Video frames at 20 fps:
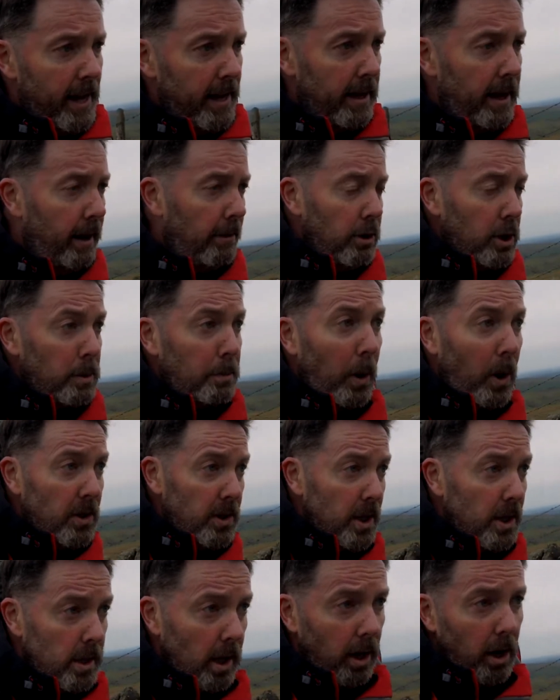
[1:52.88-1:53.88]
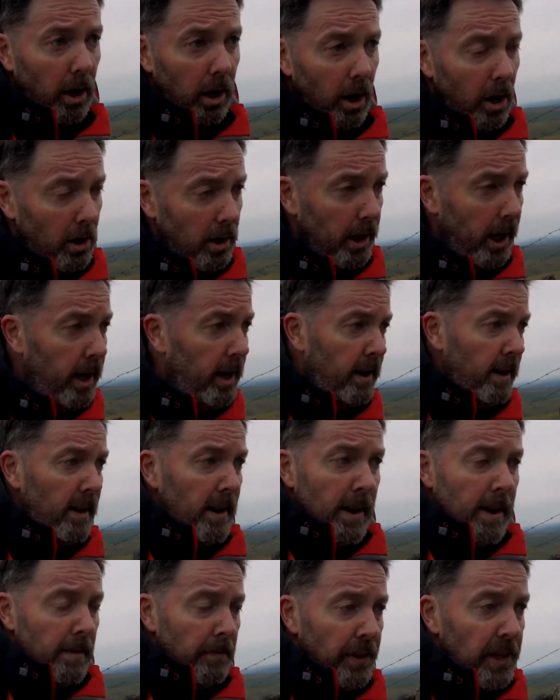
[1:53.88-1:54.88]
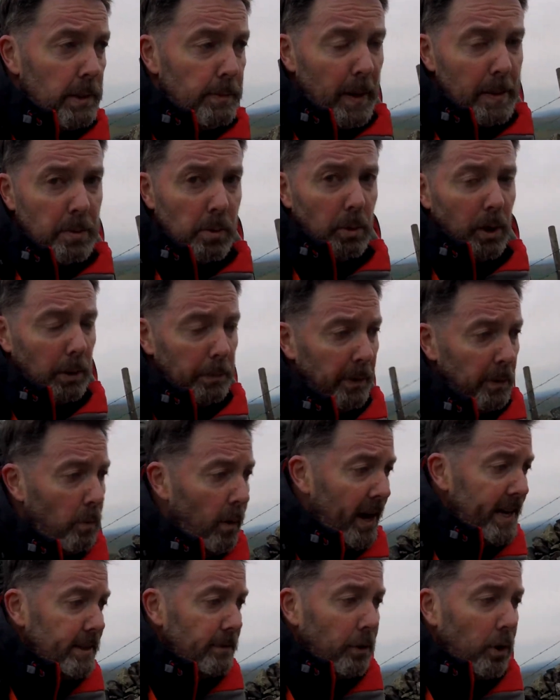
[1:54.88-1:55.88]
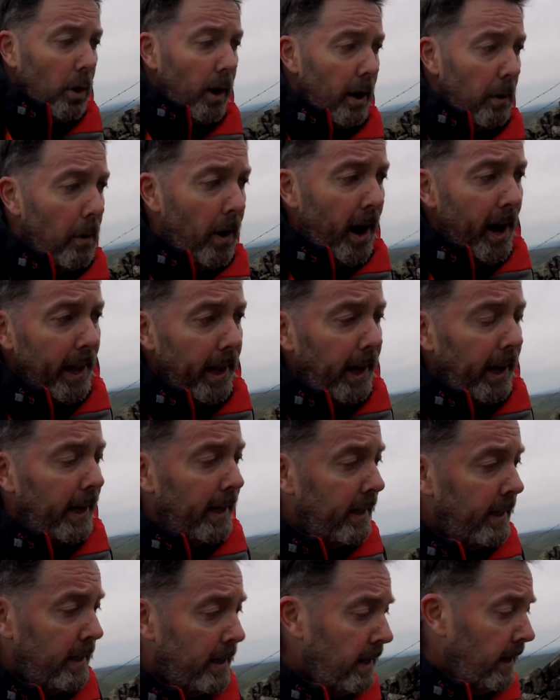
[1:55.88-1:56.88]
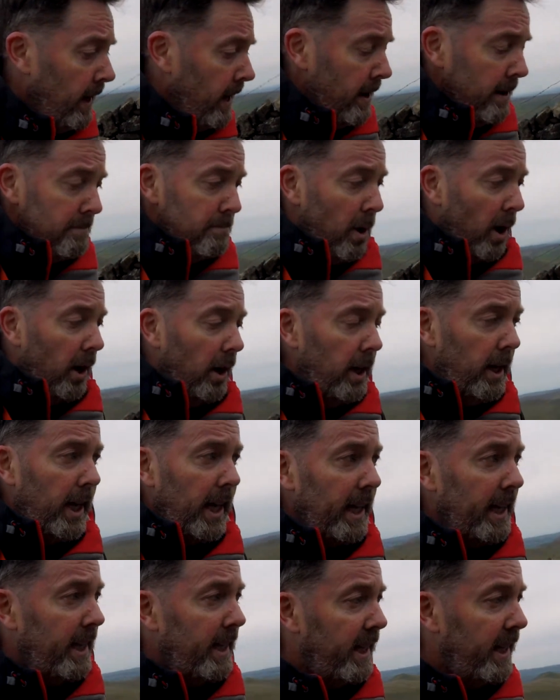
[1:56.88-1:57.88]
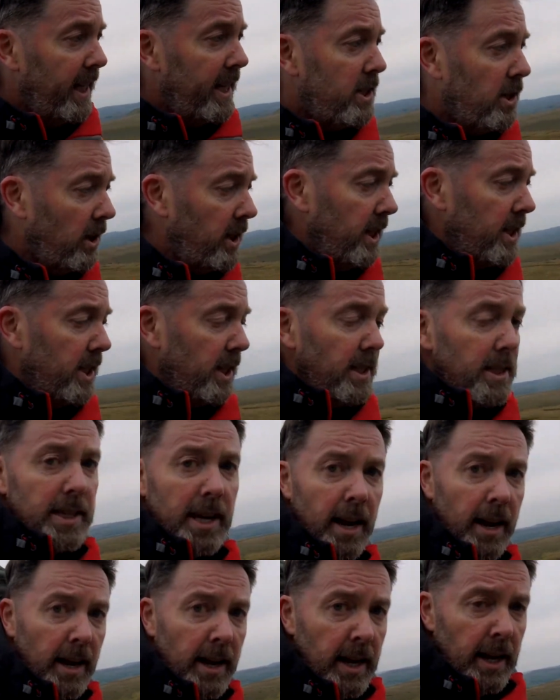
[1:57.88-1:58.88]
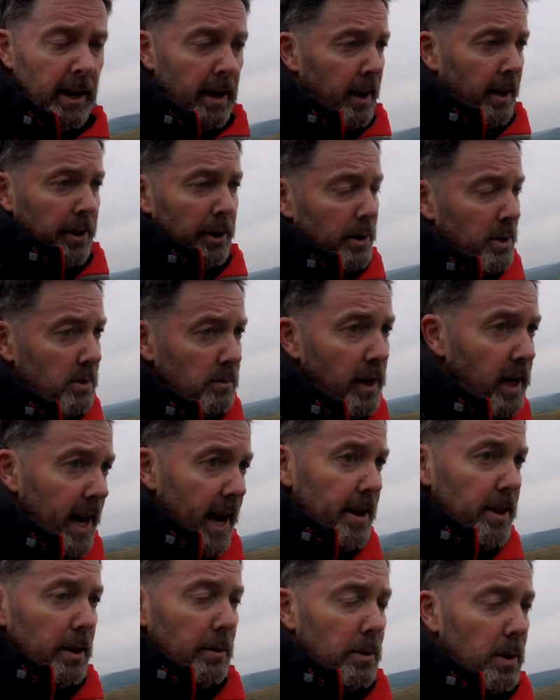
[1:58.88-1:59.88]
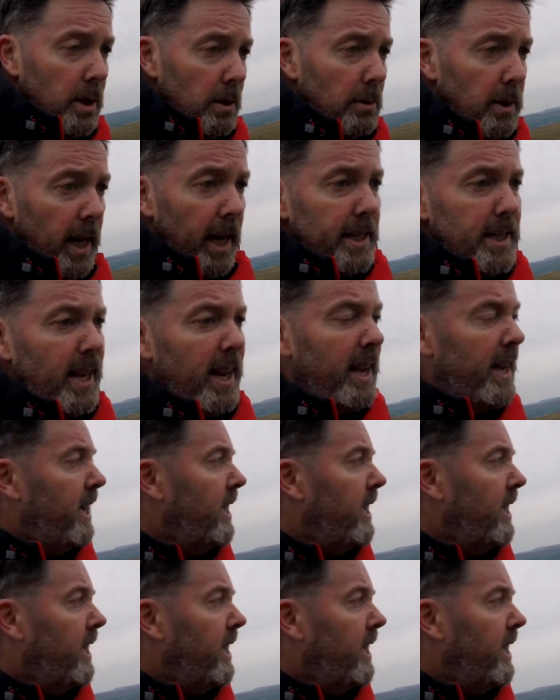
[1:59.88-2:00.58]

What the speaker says: Our response is a lot longer. These people will have been waiting for quite a while, but in these conditions there isn't really anything to do with that.